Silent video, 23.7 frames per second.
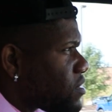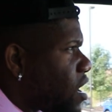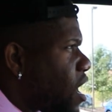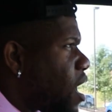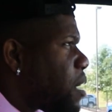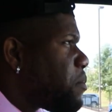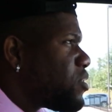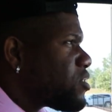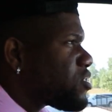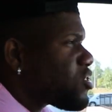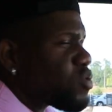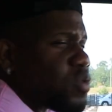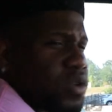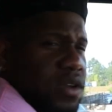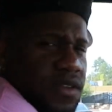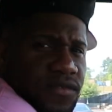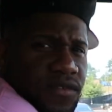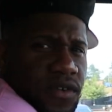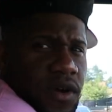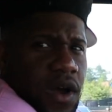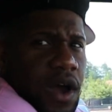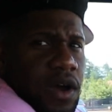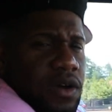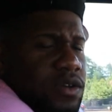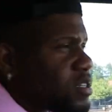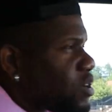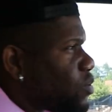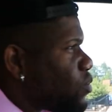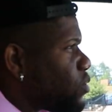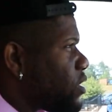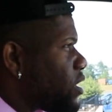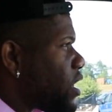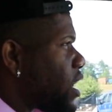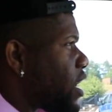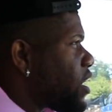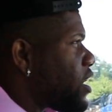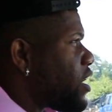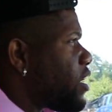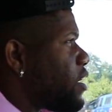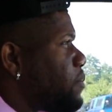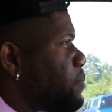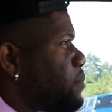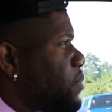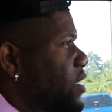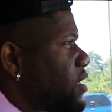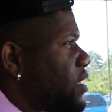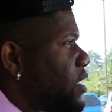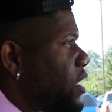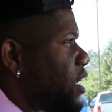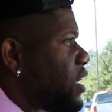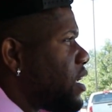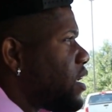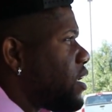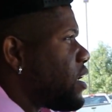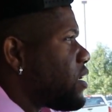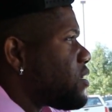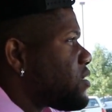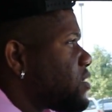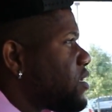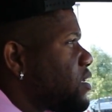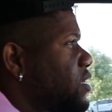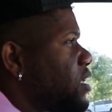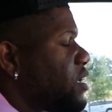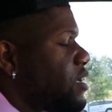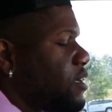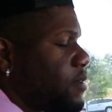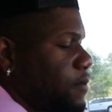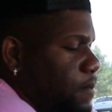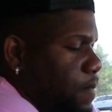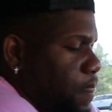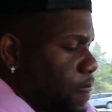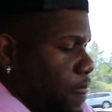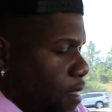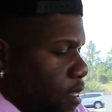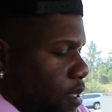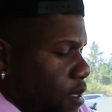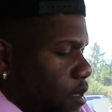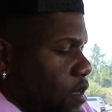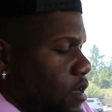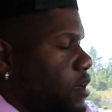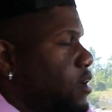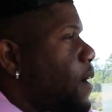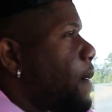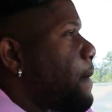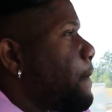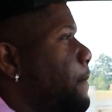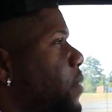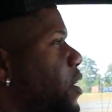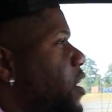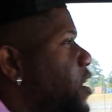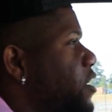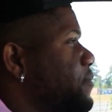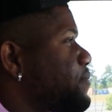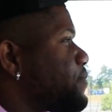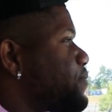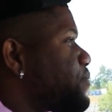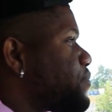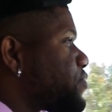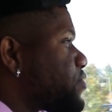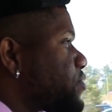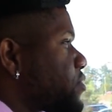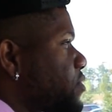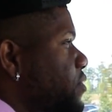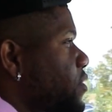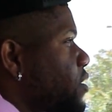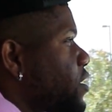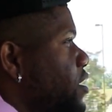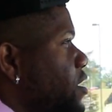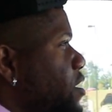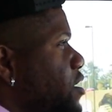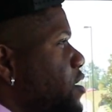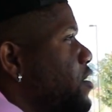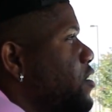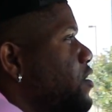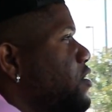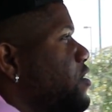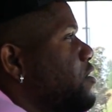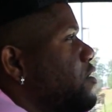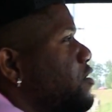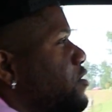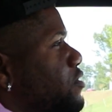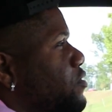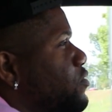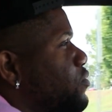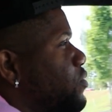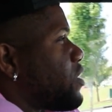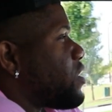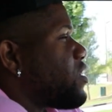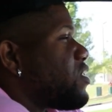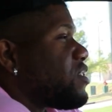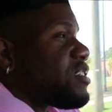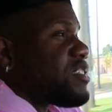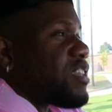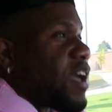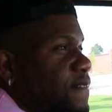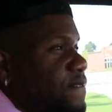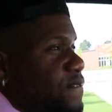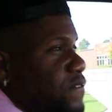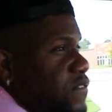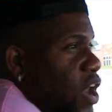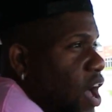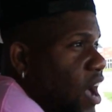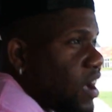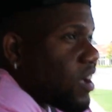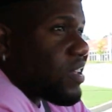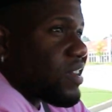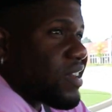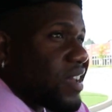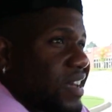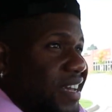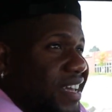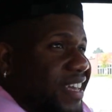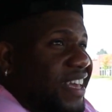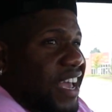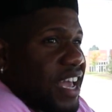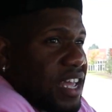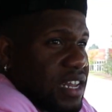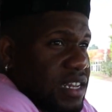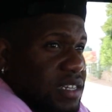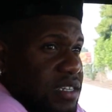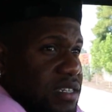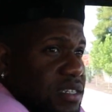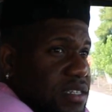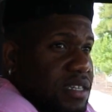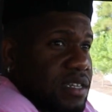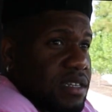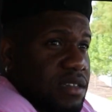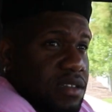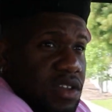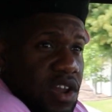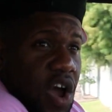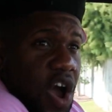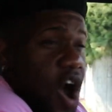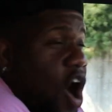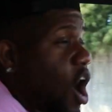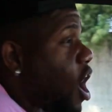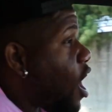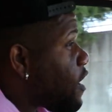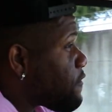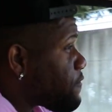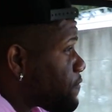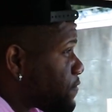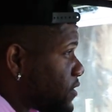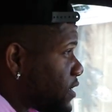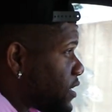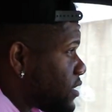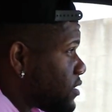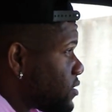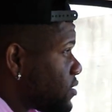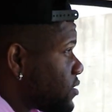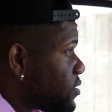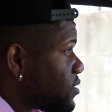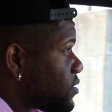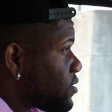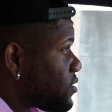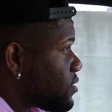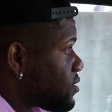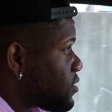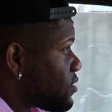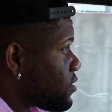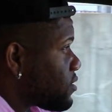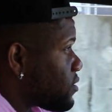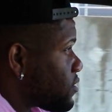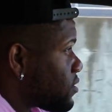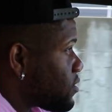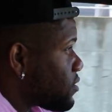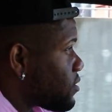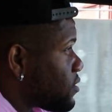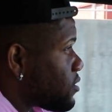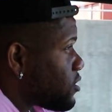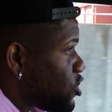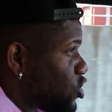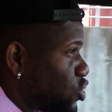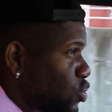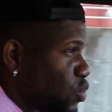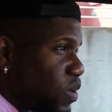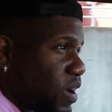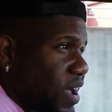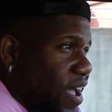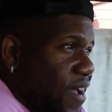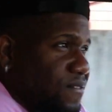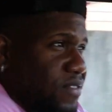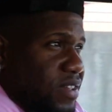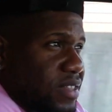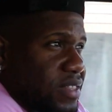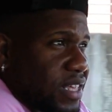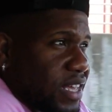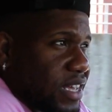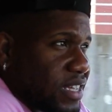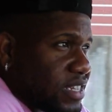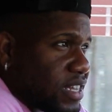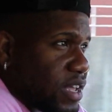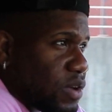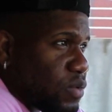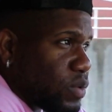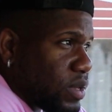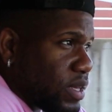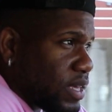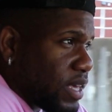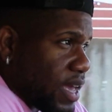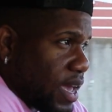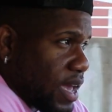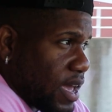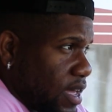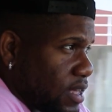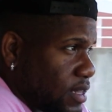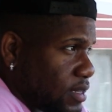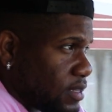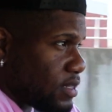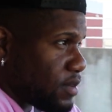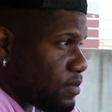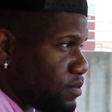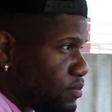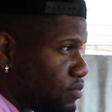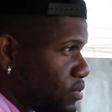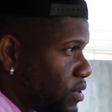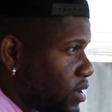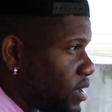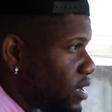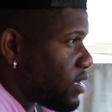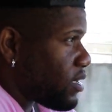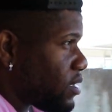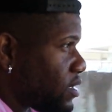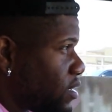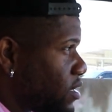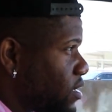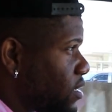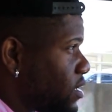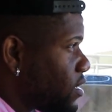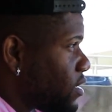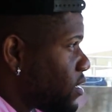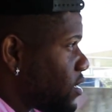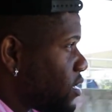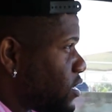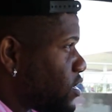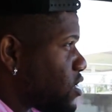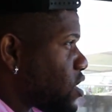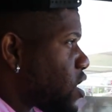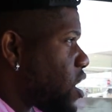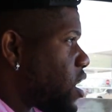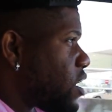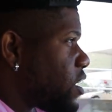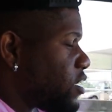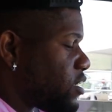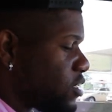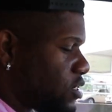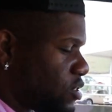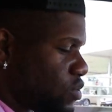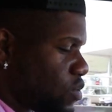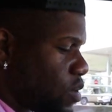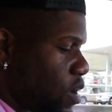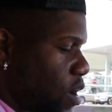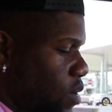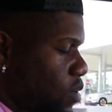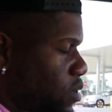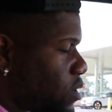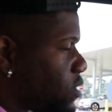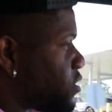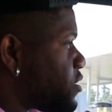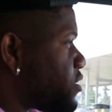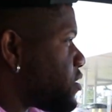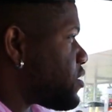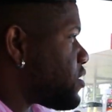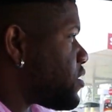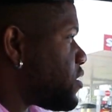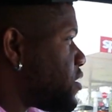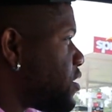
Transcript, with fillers: almost 24 hours because we got here midday yesterday. But we're gonna start vlogging again often, doing everything that we can to bring y'all into our, world.